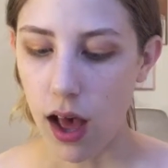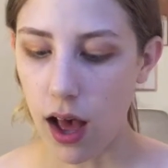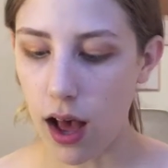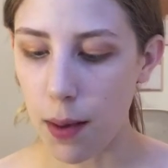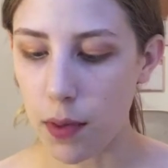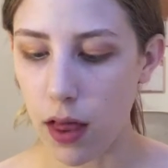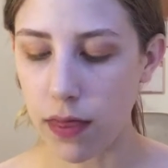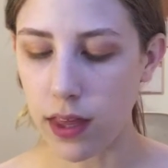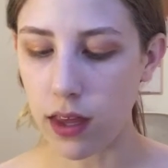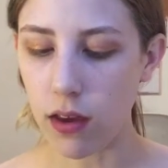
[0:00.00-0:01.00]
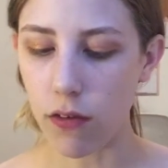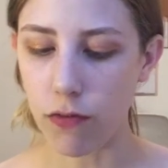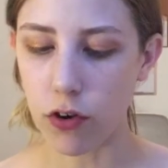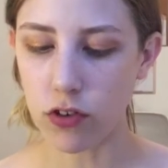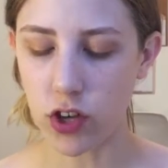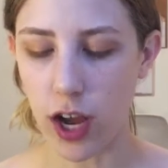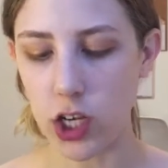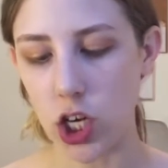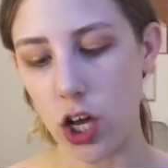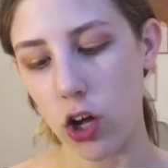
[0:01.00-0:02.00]
The first
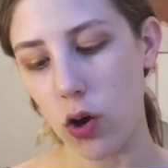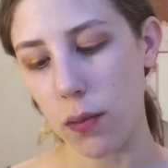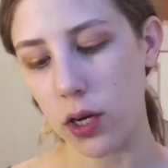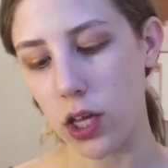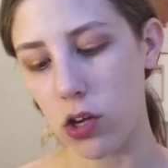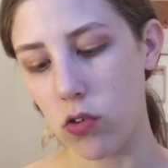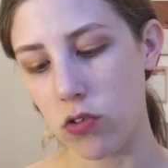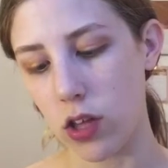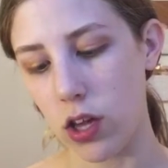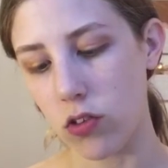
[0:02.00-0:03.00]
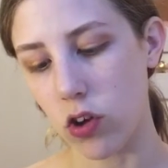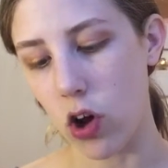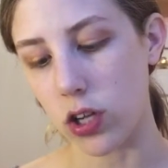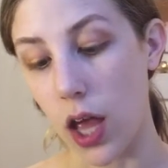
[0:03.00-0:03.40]
eyeshadow I'm going to use is called